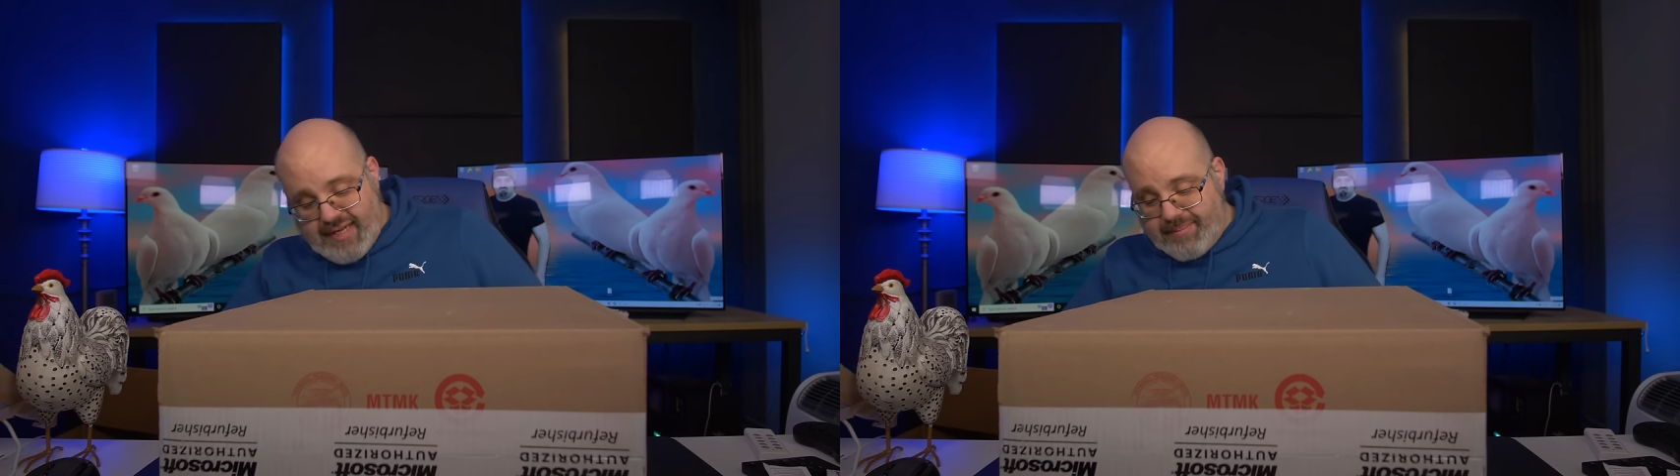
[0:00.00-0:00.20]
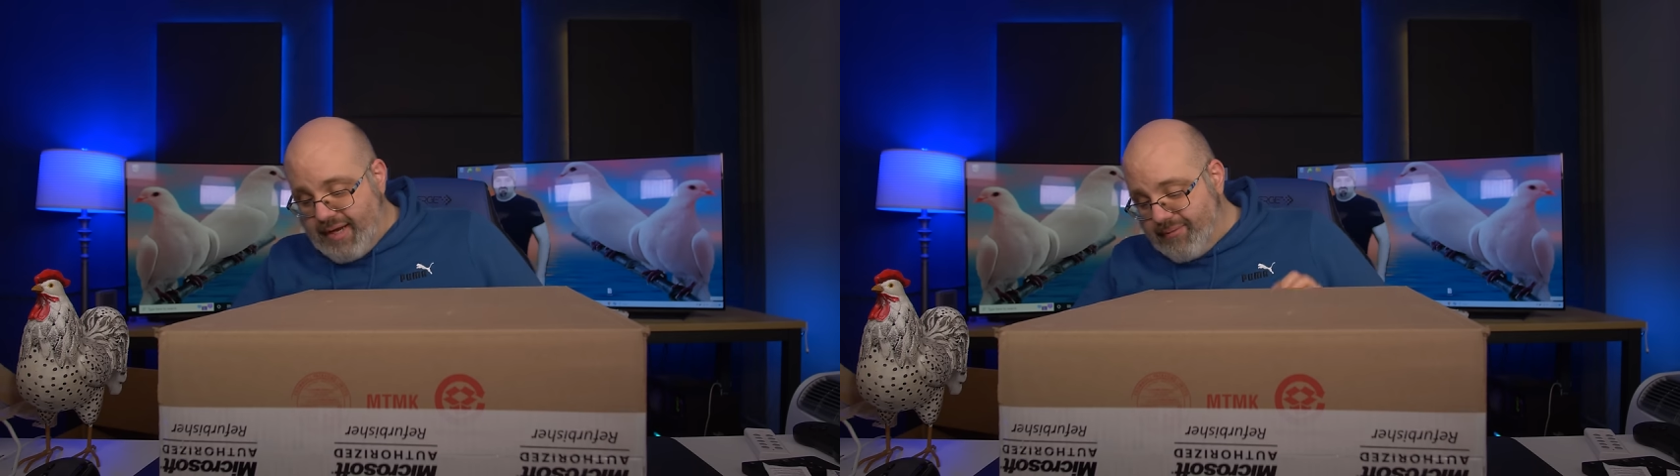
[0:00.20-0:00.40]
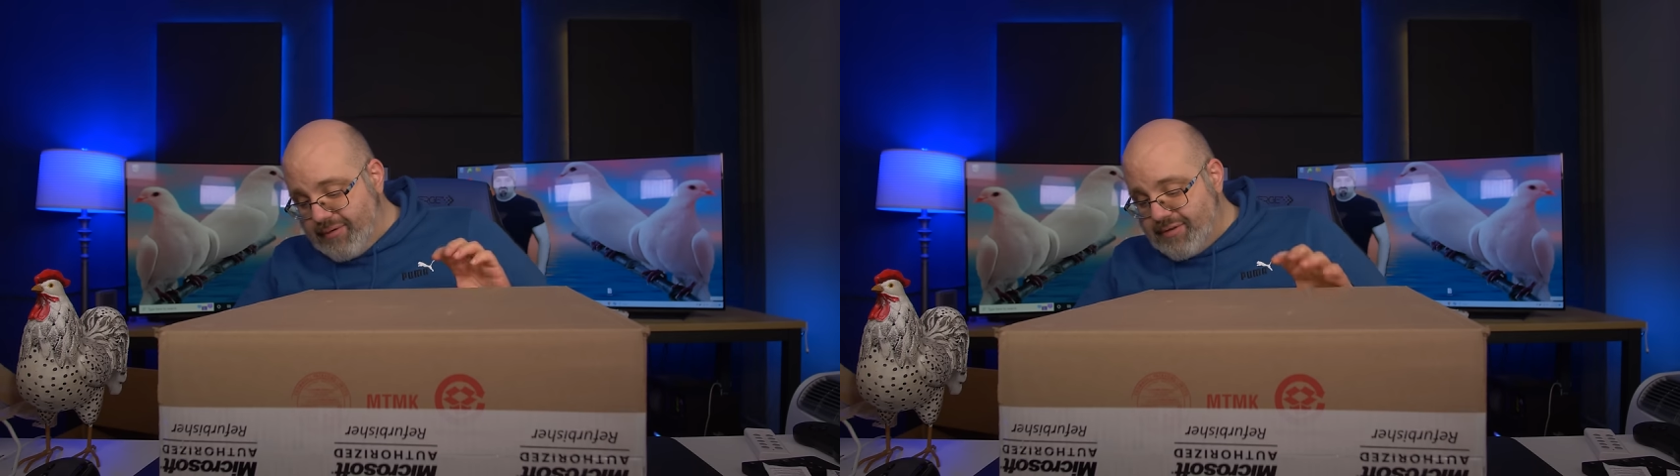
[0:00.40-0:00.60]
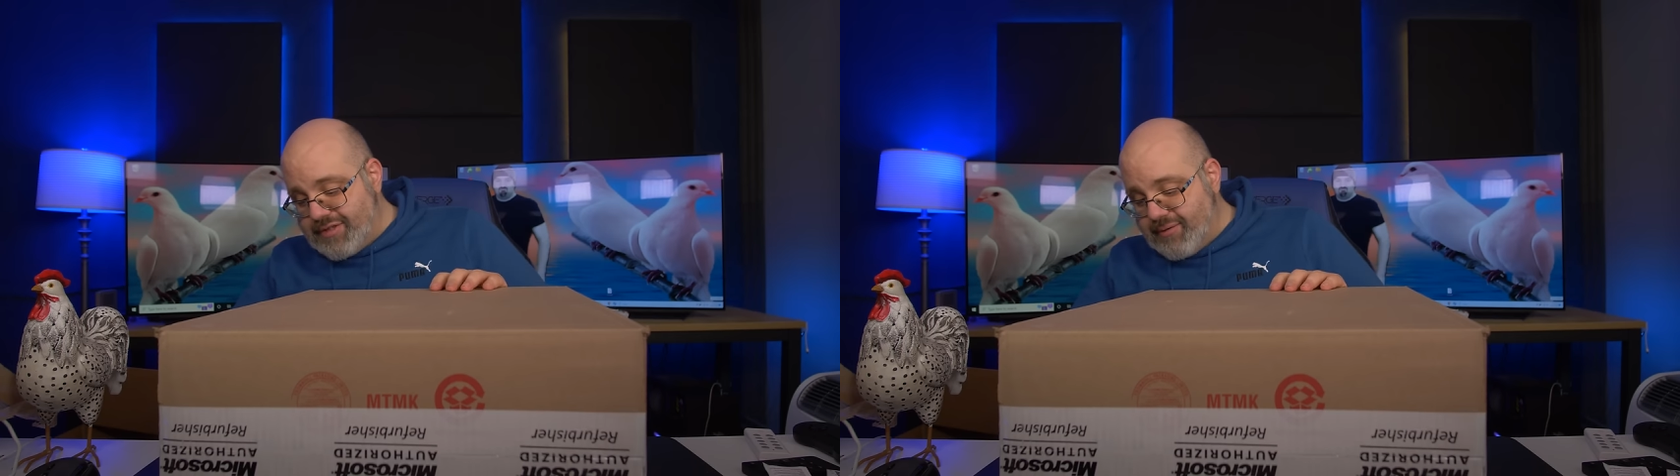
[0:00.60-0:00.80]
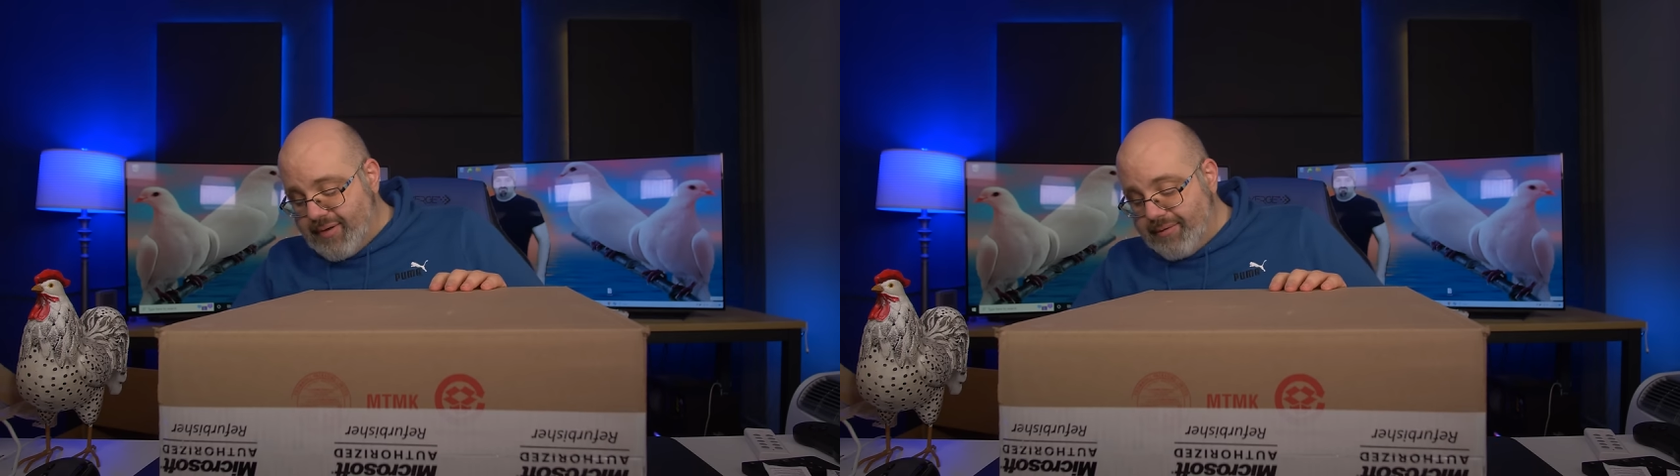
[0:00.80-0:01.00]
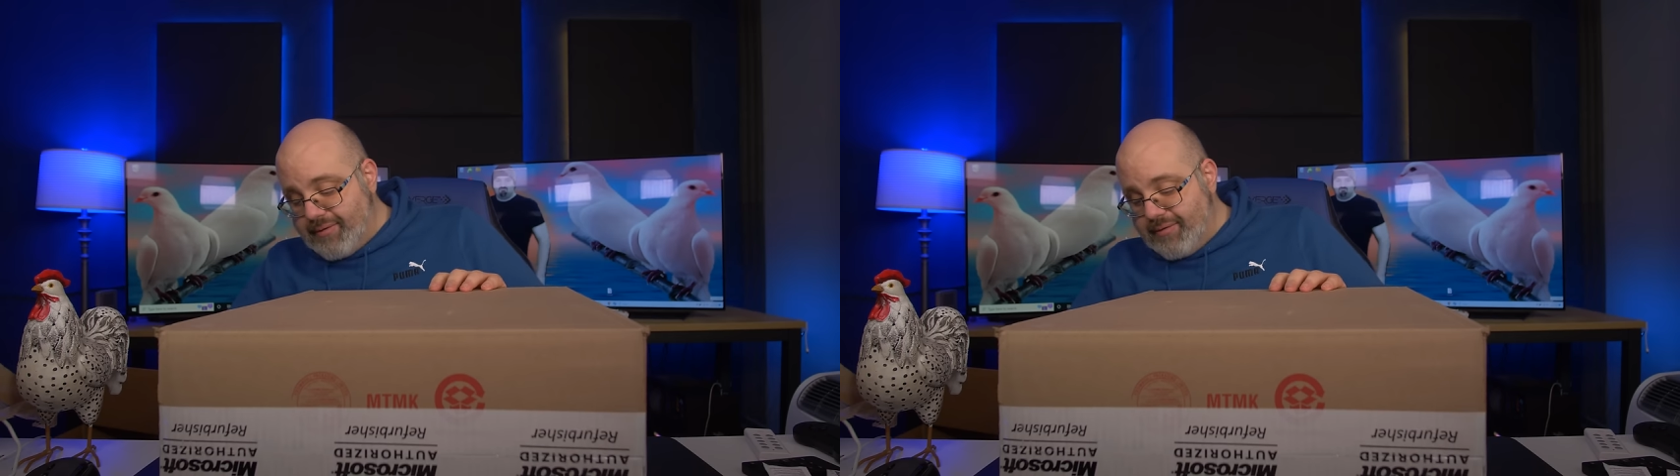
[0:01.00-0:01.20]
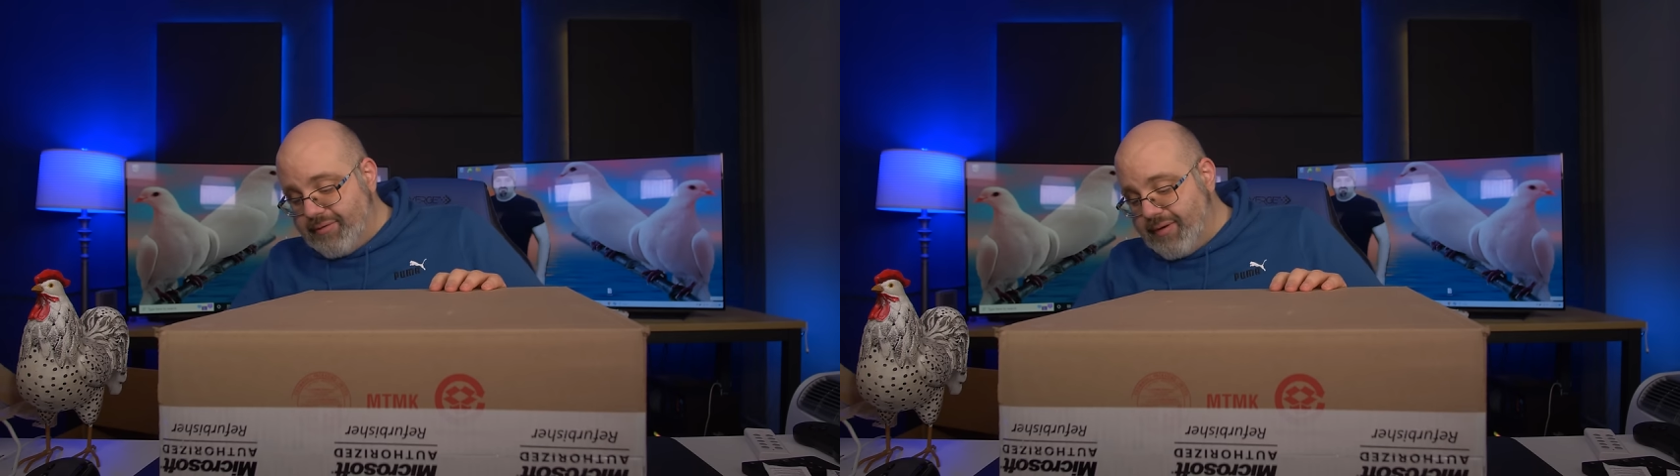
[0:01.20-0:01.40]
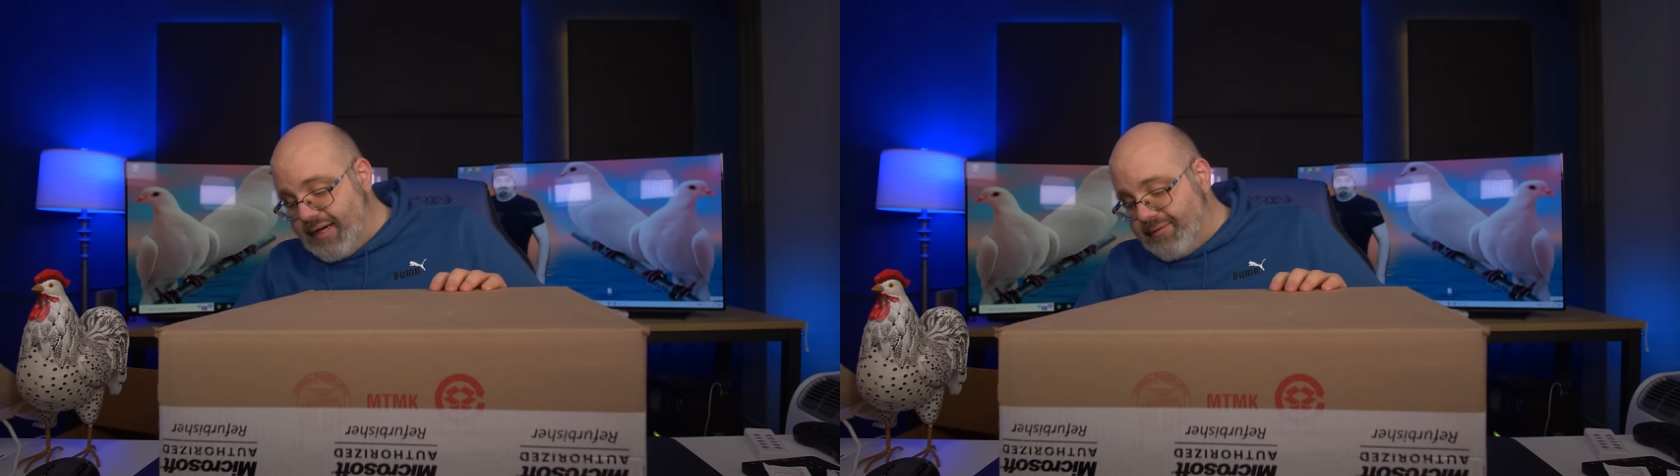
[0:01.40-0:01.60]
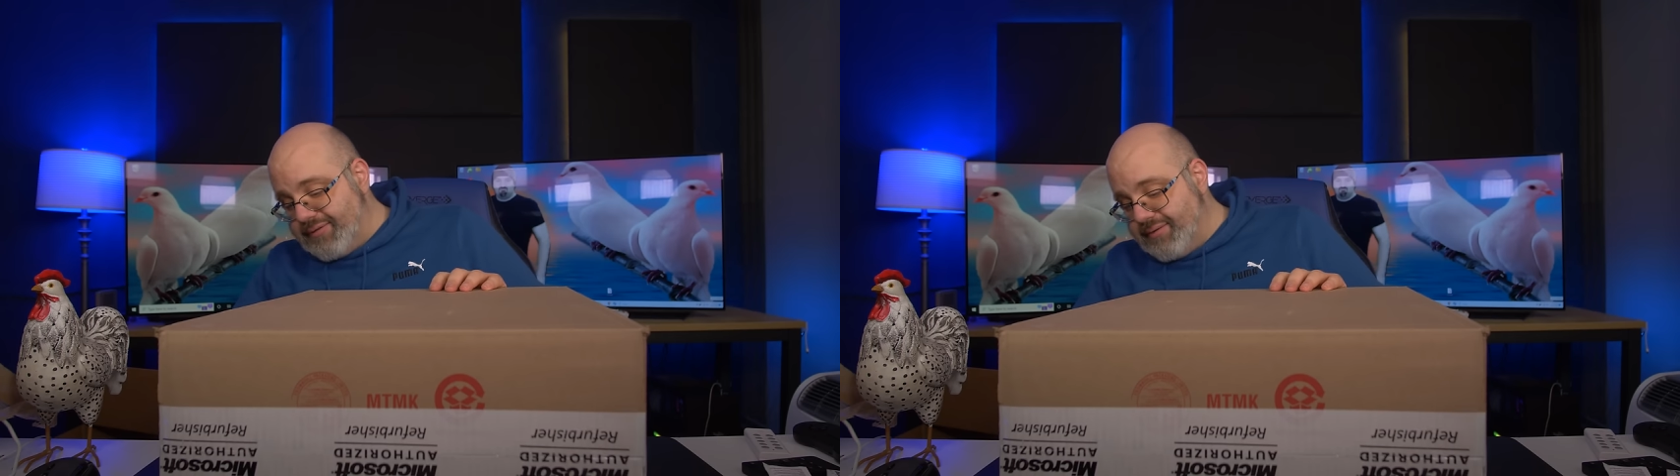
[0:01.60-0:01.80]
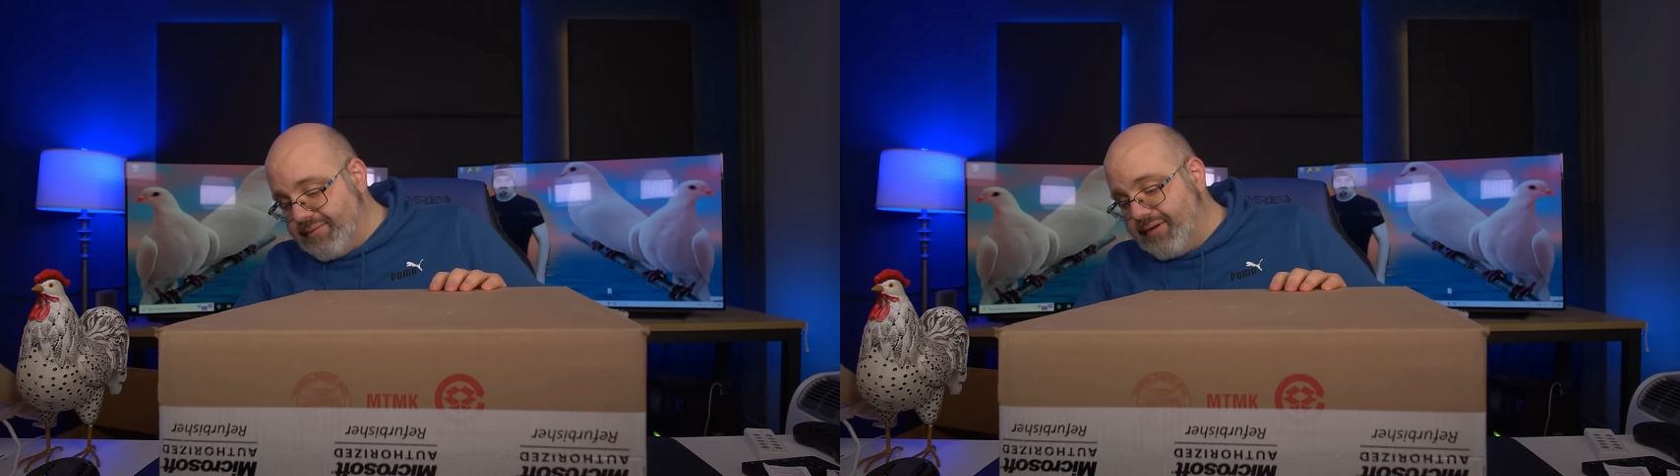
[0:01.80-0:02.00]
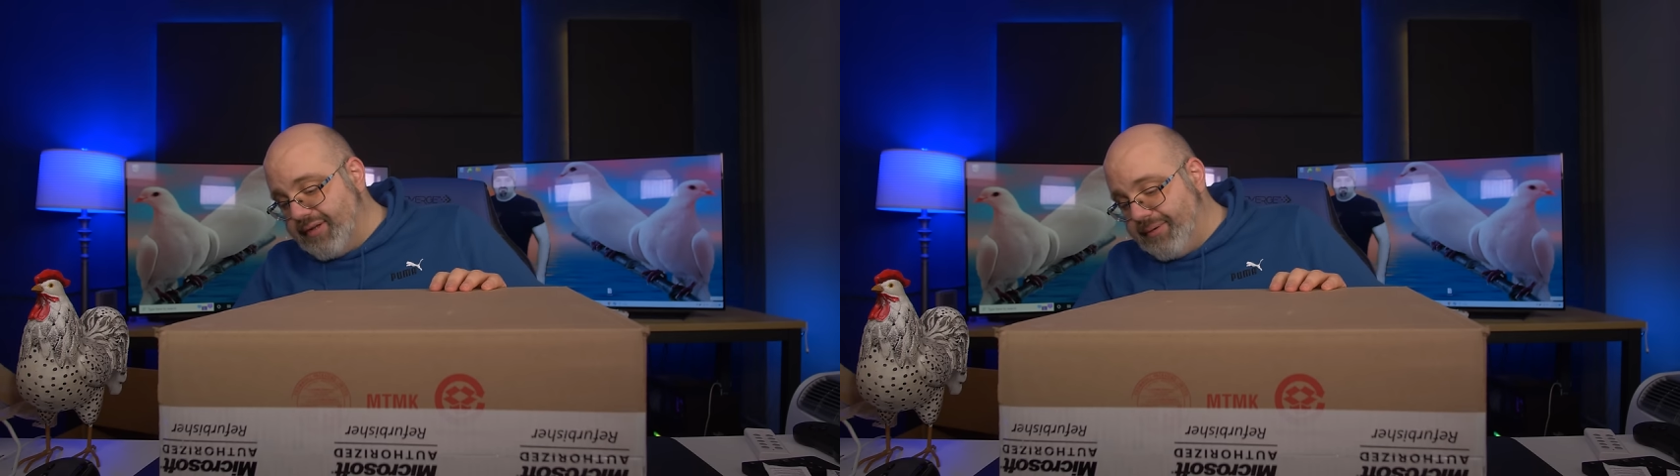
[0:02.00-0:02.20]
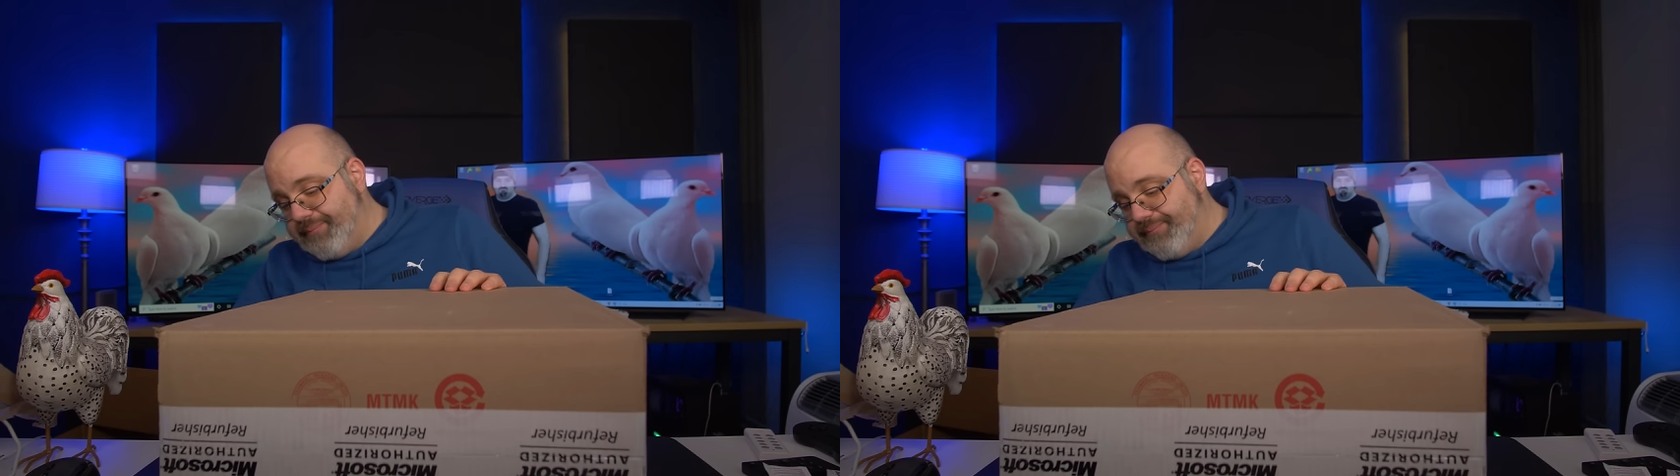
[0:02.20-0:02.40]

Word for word: tape ever, so I'm going to have to, really?